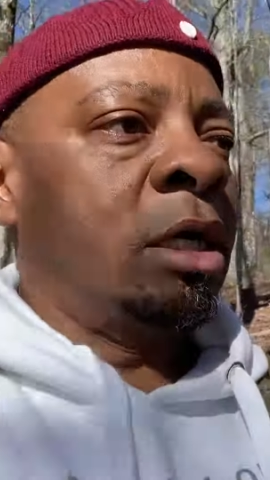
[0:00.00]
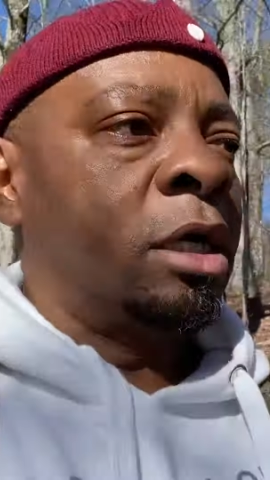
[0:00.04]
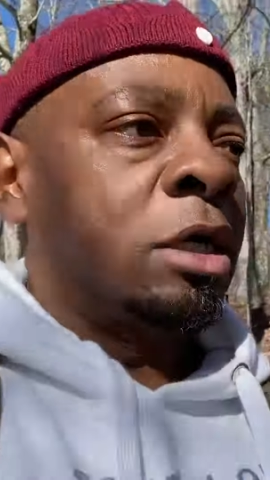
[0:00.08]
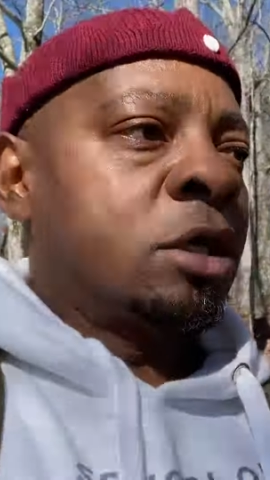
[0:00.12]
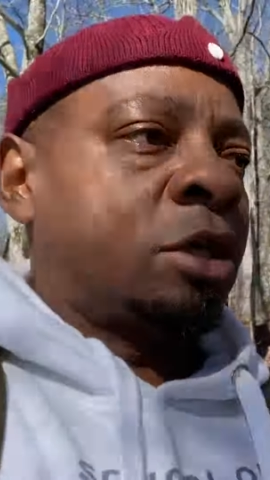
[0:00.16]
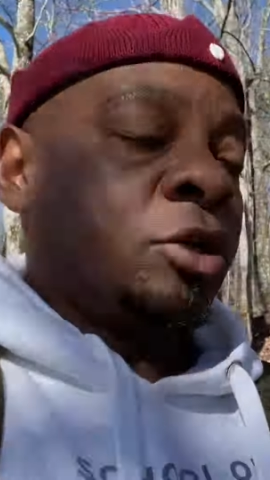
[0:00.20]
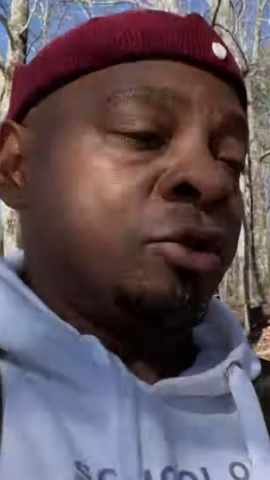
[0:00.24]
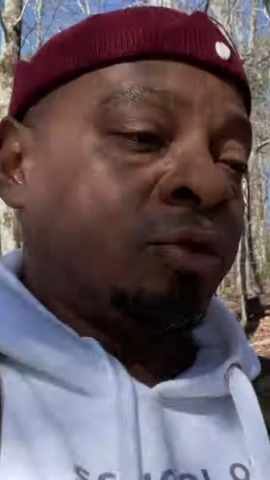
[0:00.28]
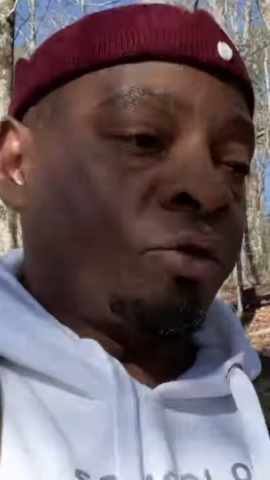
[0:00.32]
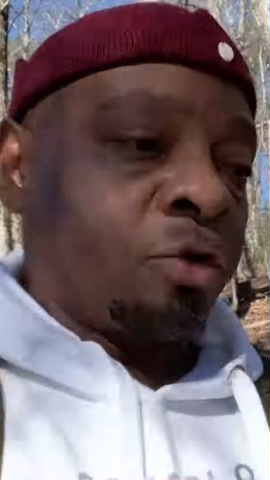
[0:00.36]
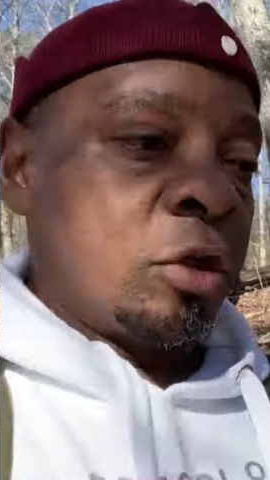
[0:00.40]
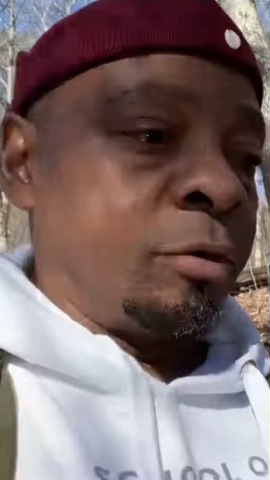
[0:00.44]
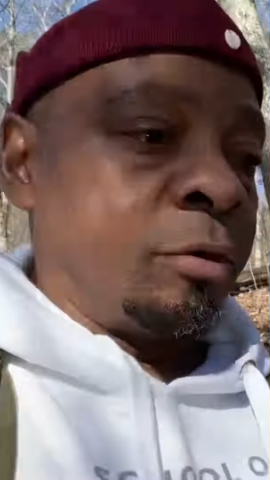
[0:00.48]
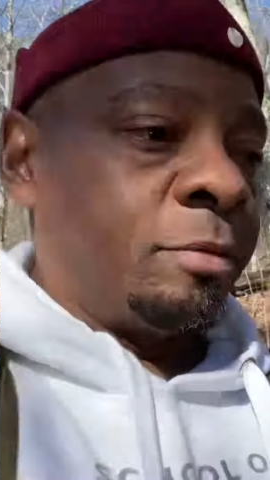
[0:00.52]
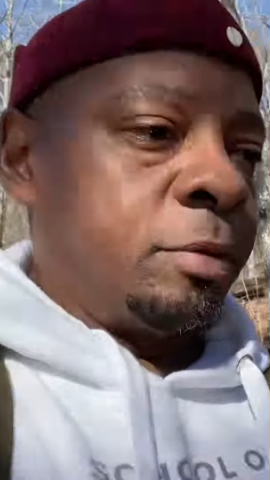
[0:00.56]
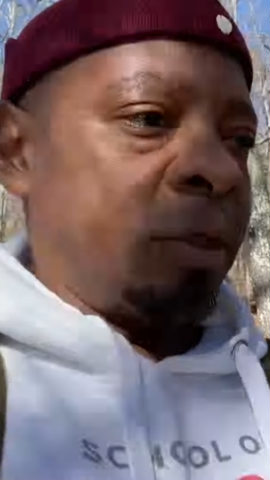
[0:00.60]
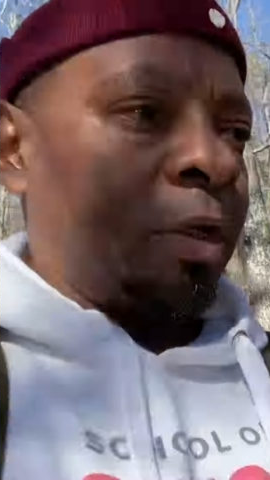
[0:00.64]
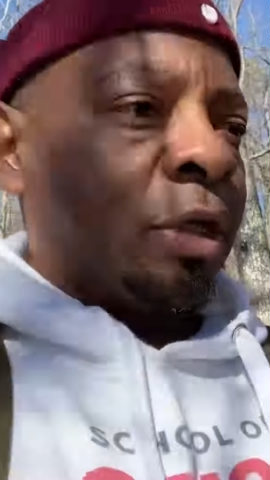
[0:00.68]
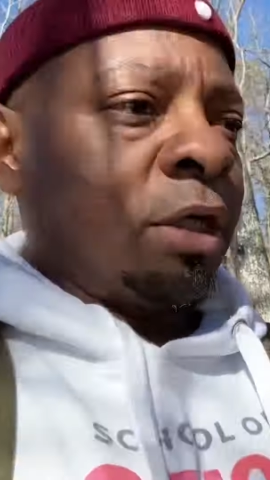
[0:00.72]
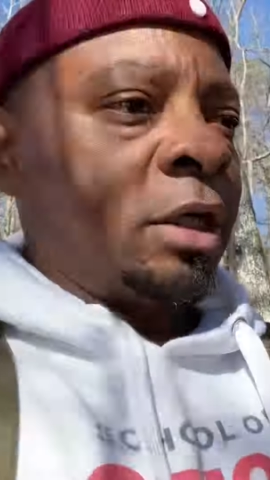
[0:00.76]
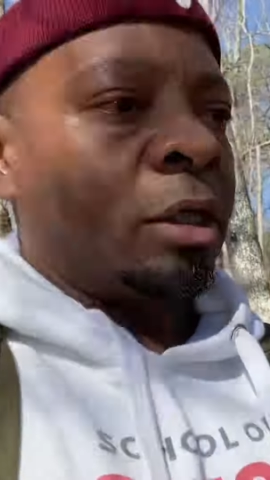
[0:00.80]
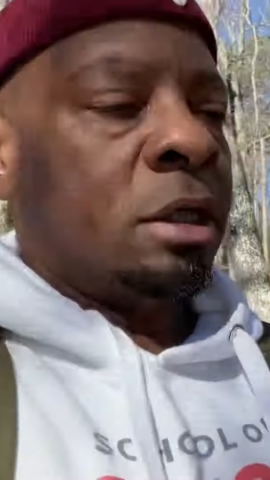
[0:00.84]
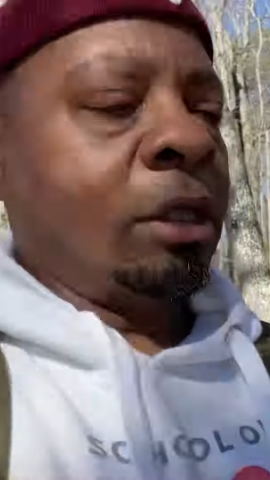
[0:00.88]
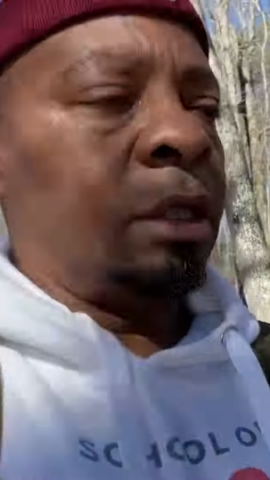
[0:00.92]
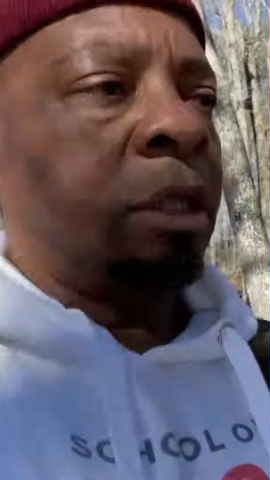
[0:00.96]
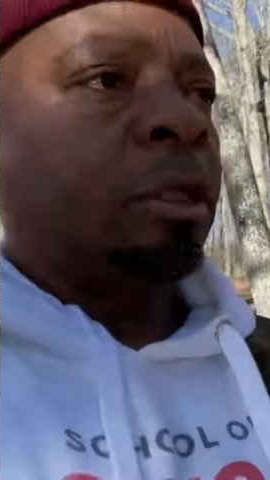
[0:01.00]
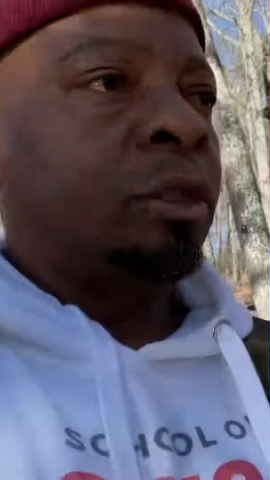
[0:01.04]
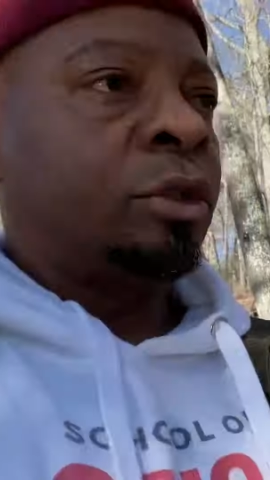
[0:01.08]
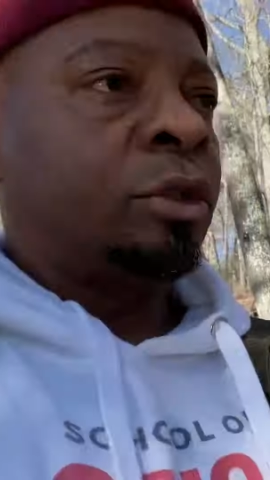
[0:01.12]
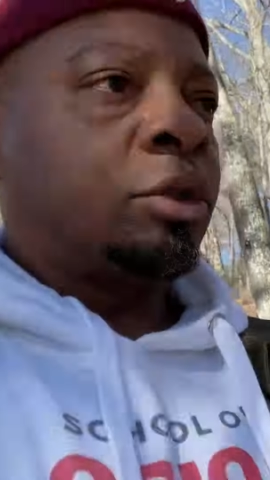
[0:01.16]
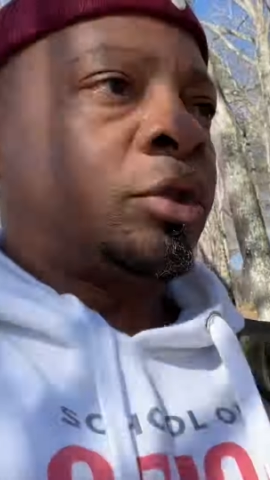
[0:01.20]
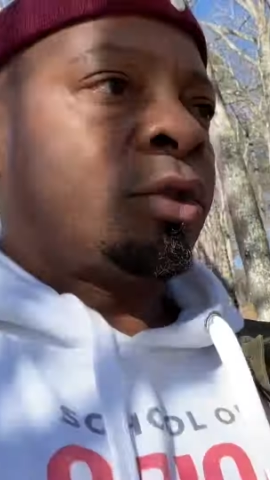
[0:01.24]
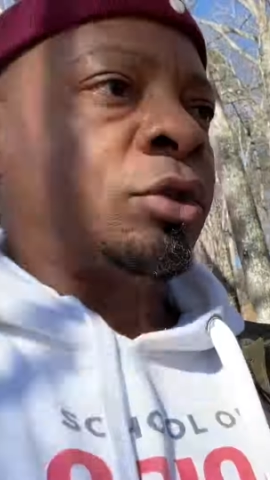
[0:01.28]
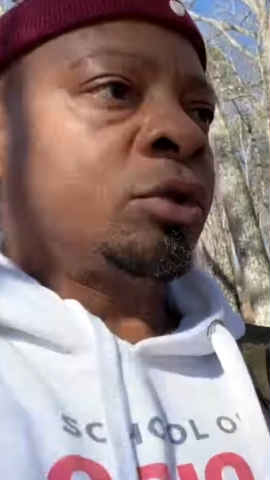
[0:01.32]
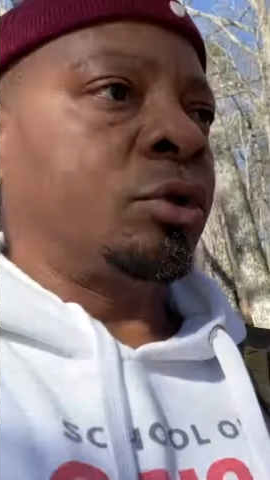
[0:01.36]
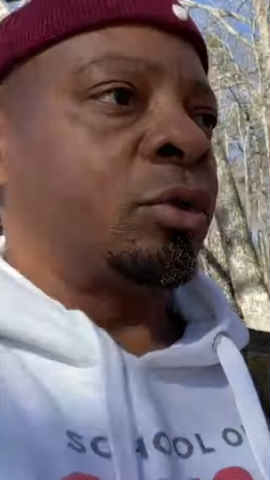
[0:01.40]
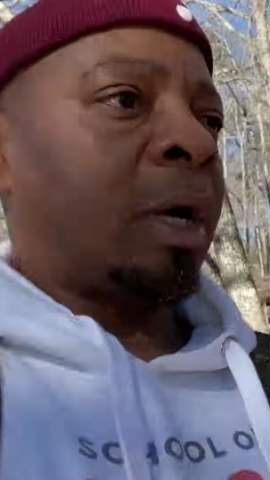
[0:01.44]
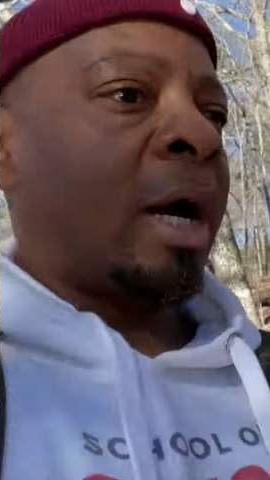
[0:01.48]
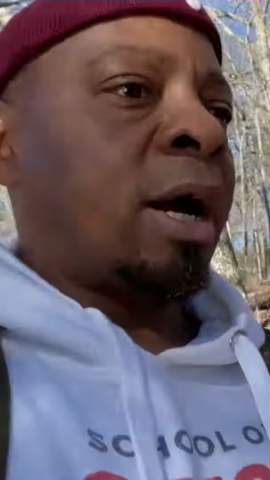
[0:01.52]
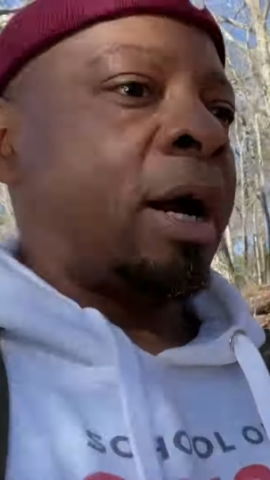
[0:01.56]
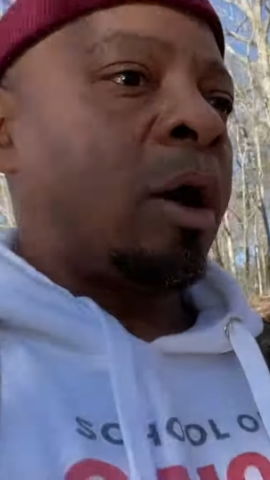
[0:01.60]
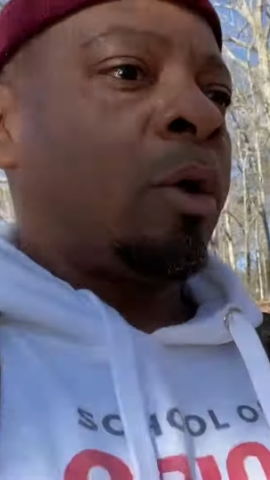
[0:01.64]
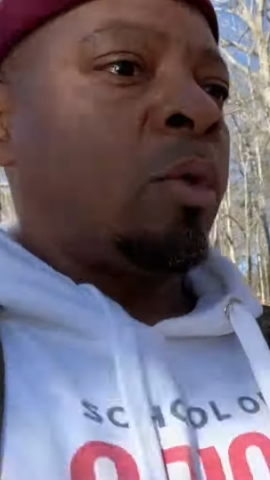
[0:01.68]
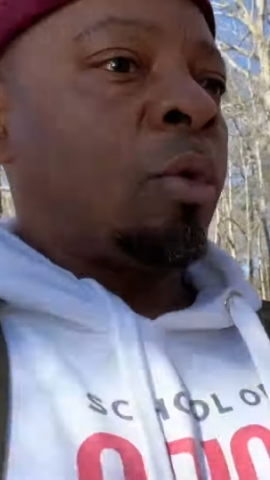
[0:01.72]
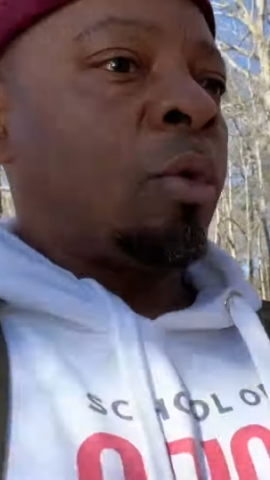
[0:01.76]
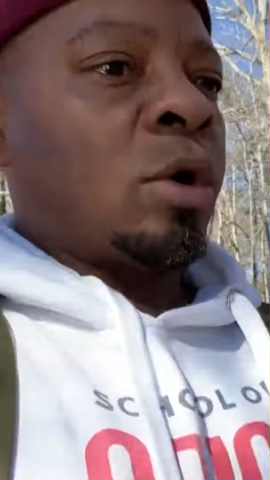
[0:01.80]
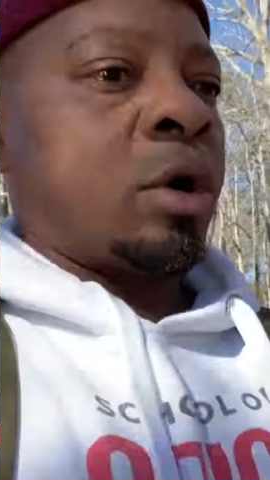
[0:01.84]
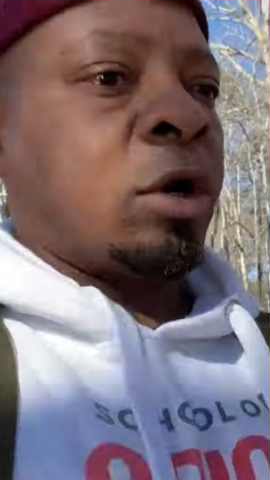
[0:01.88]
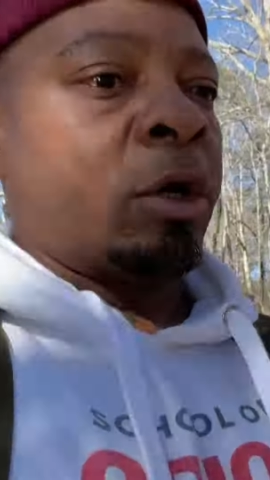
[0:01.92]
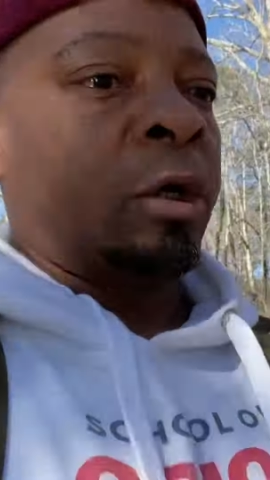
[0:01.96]
contributed to
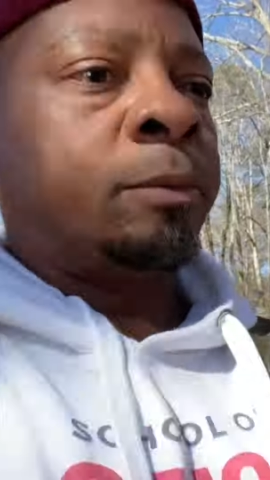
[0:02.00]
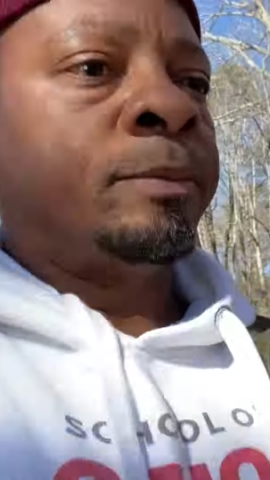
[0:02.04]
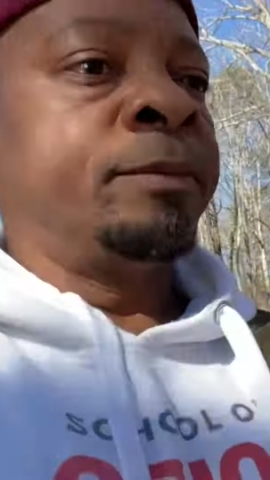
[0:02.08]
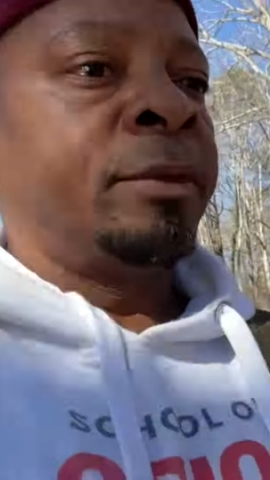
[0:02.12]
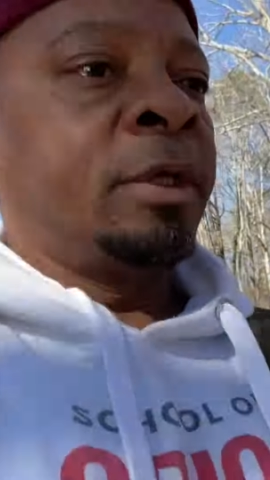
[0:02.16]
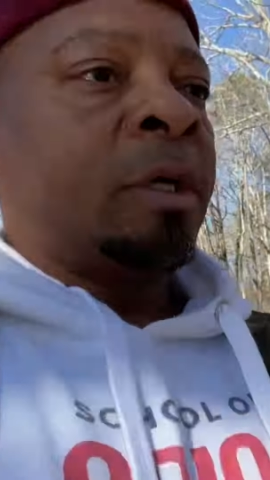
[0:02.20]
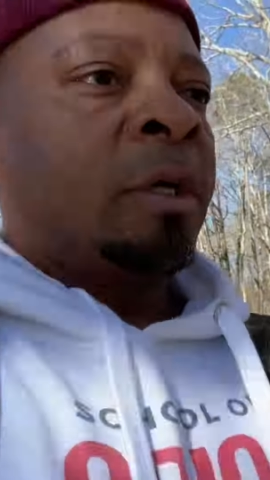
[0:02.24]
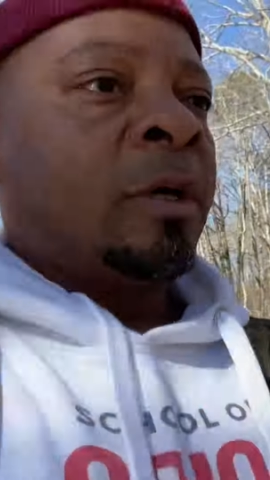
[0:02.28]
our